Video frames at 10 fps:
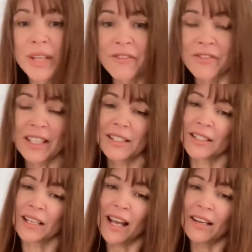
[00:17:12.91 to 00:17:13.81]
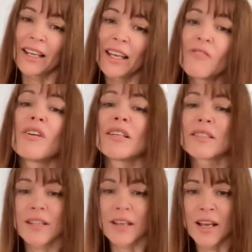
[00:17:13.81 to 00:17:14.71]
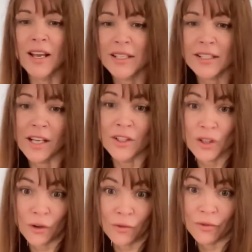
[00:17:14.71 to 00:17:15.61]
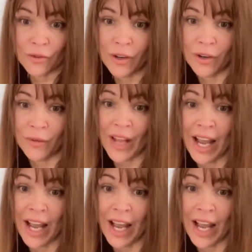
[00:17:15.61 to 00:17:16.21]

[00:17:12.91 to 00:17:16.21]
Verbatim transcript: prefixes kind of give us the sense of um,